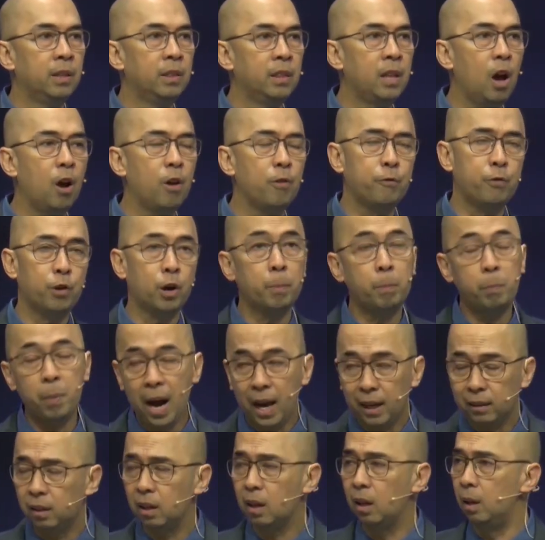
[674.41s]
Now, for
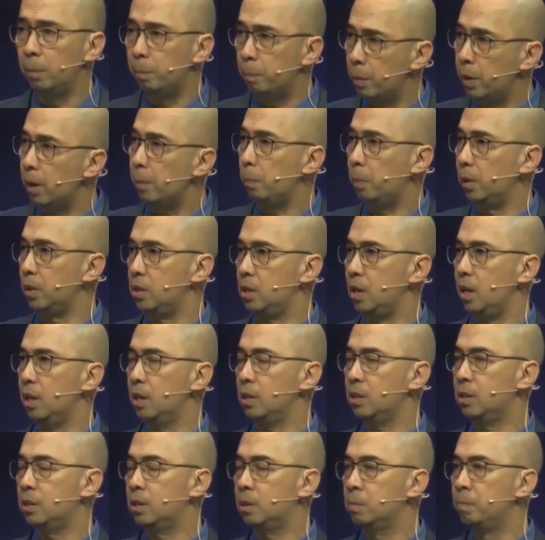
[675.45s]
practical
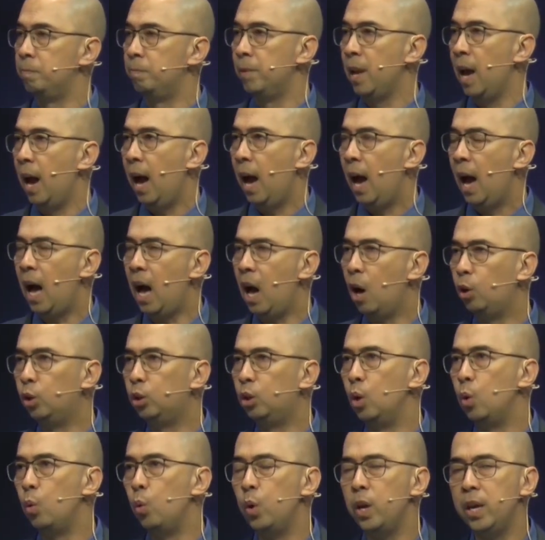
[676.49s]
purposes,
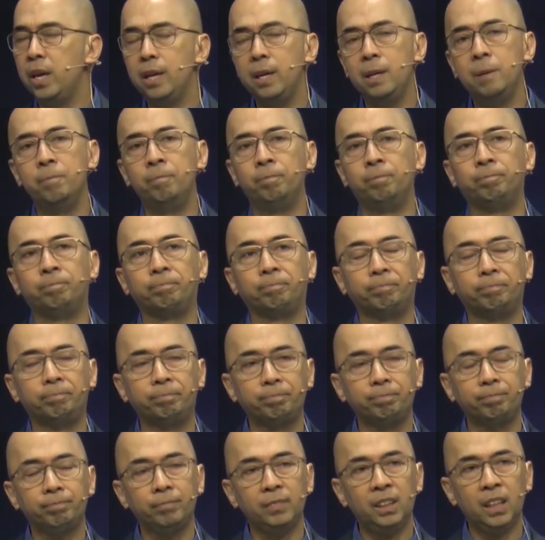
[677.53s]
how do we
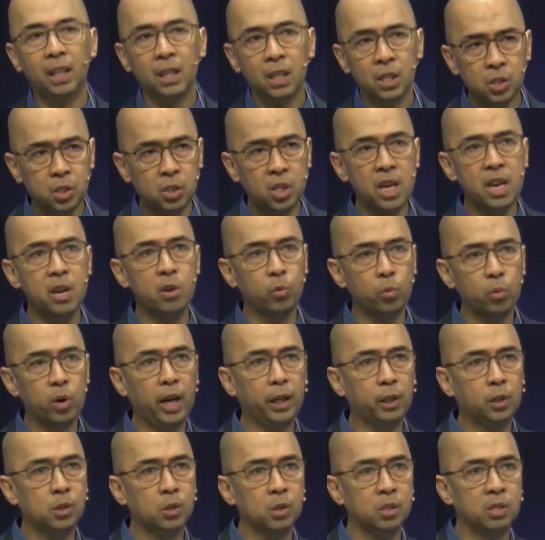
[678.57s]
see
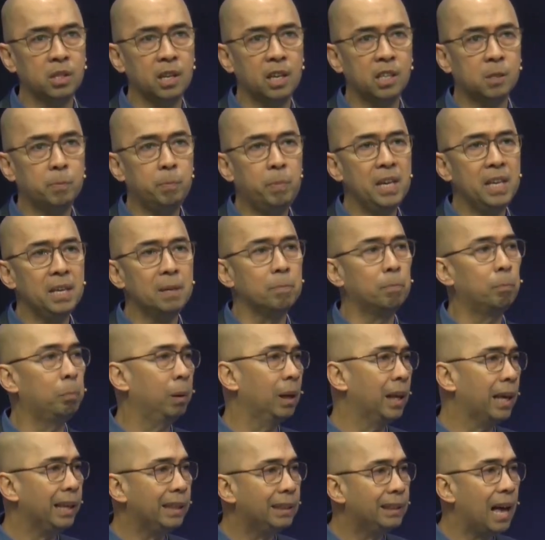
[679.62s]
righteousness being
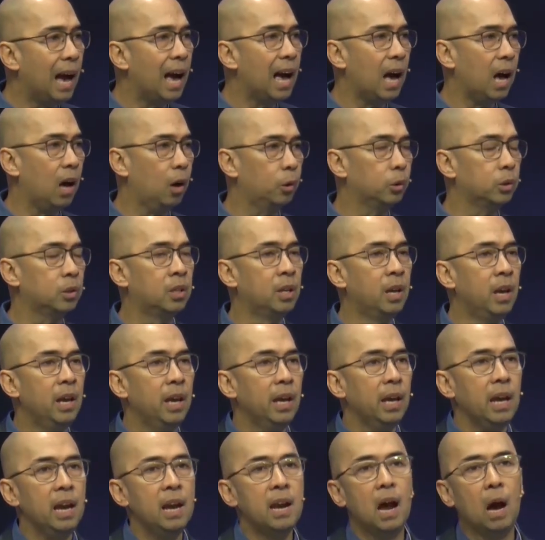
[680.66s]
played out
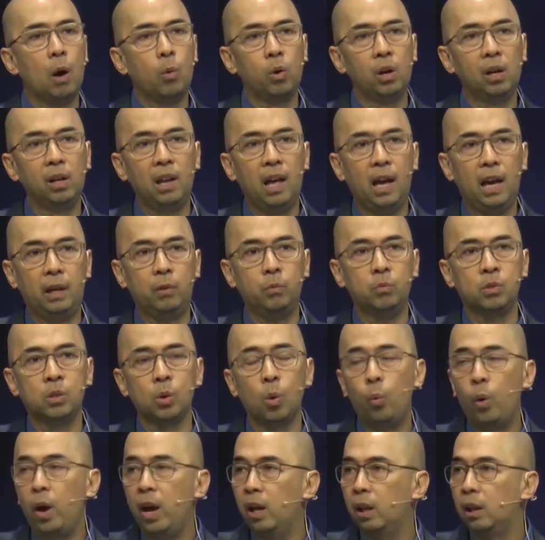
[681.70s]
in our
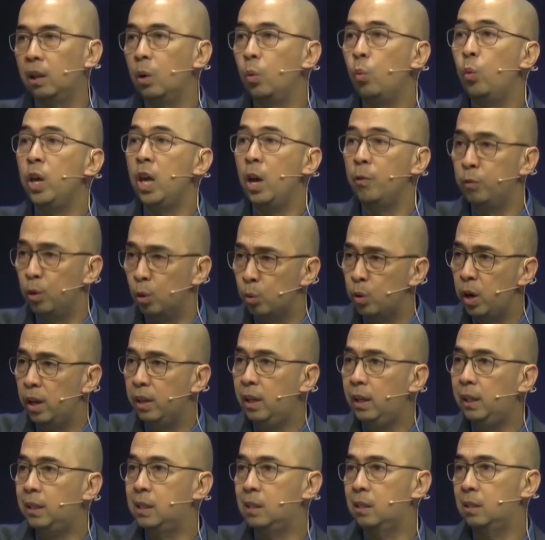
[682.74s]
lives? Well, we have
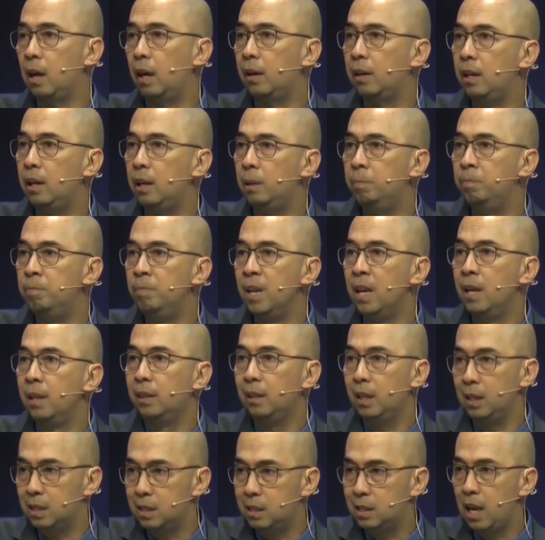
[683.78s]
already studied
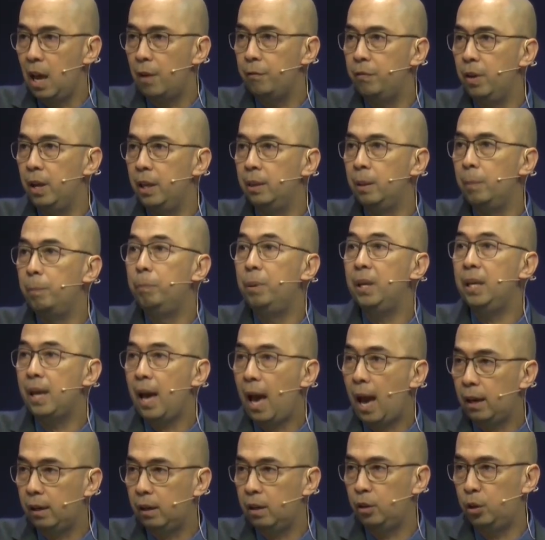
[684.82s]
the seven
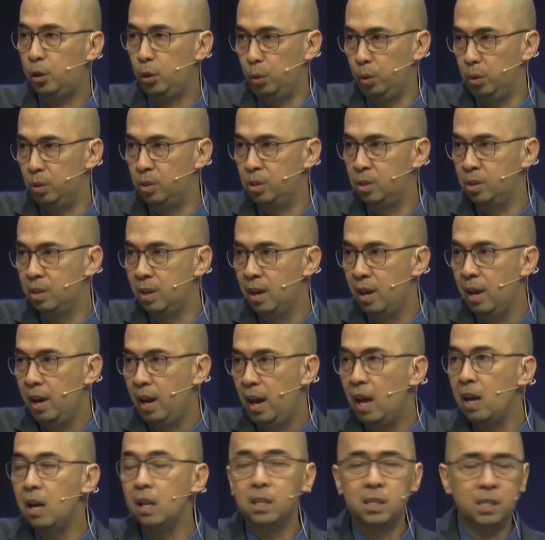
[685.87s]
Beatitudes.
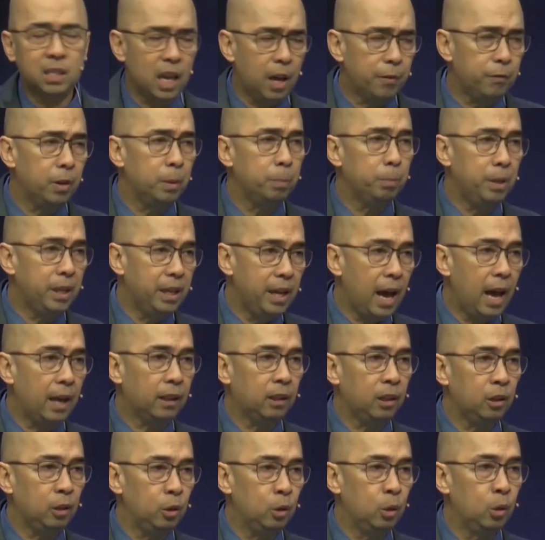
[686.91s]
And the seven
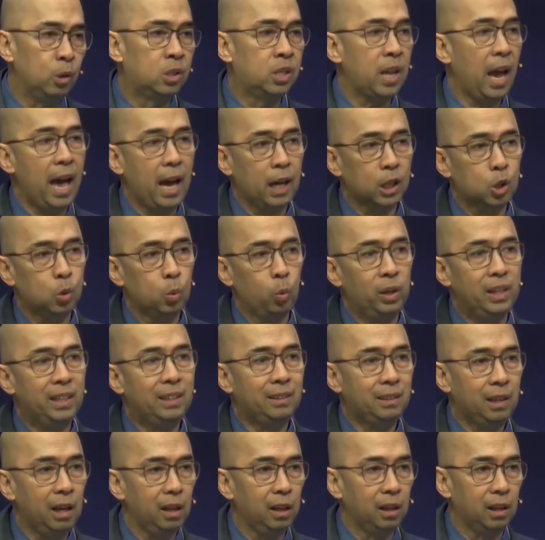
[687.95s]
Beatitudes actually
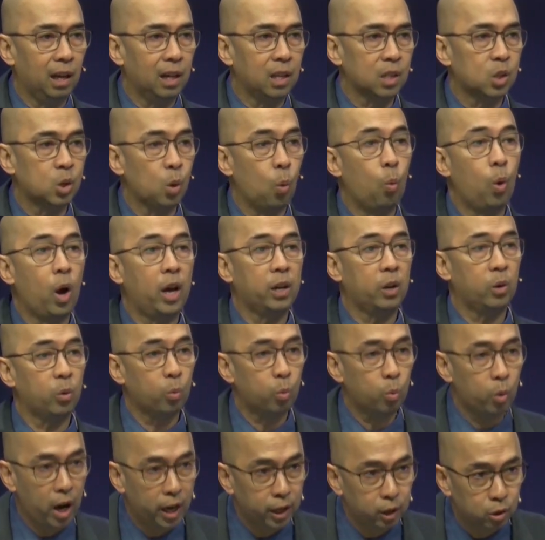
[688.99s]
tell us what
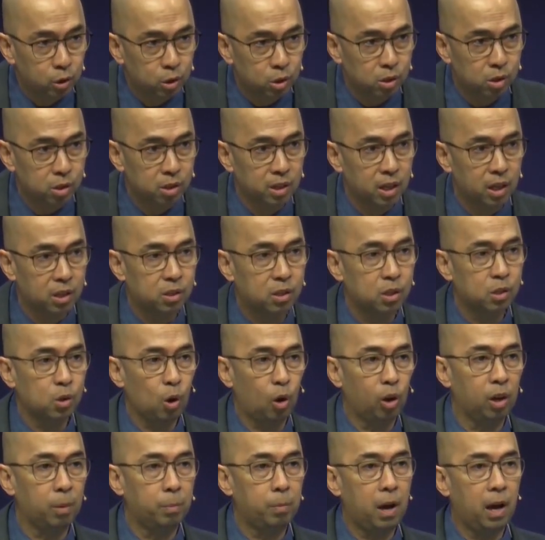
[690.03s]
righteousness is
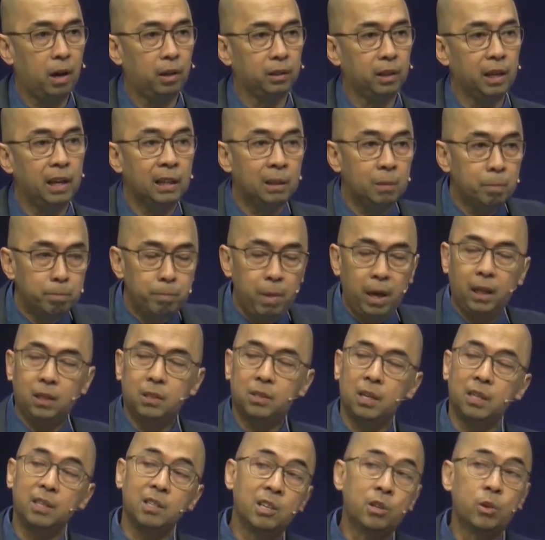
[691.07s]
all about. It
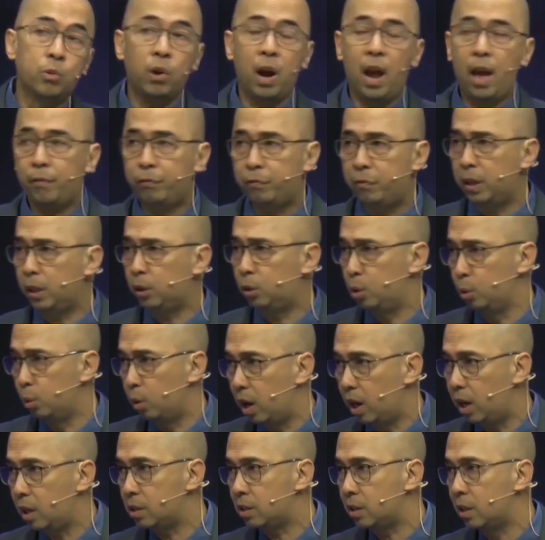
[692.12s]
makes it graphic
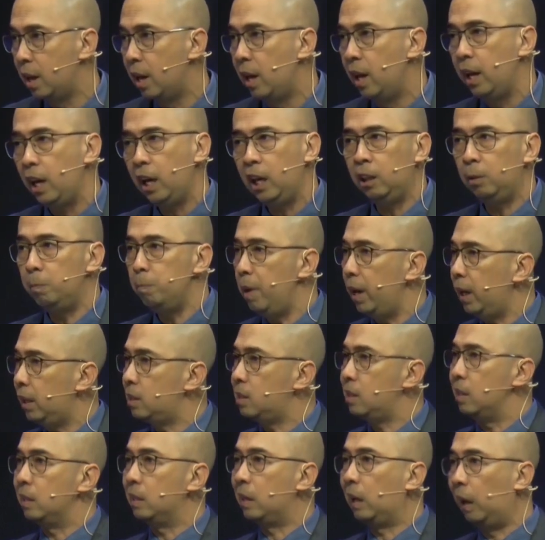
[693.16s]
to us. It
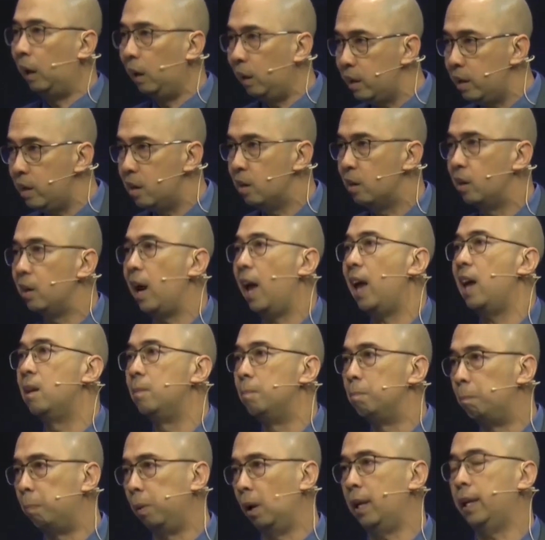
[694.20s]
makes it clear
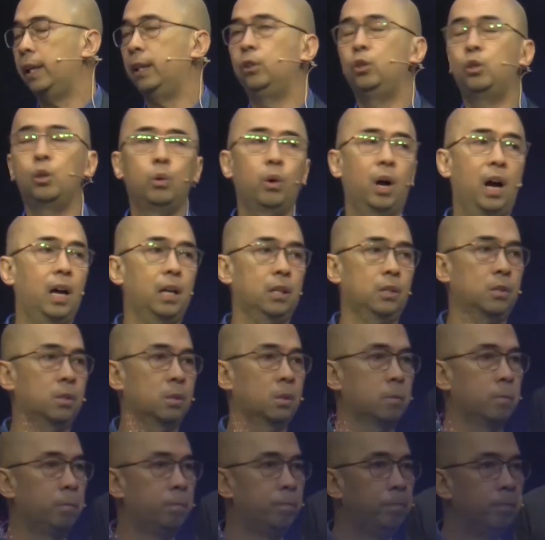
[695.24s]
and plain to
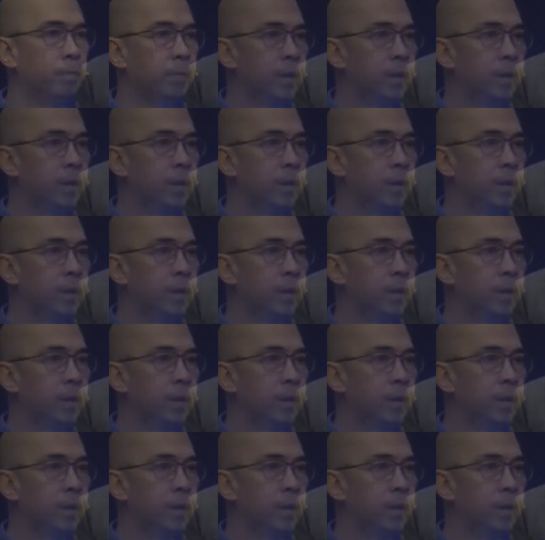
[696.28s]
us.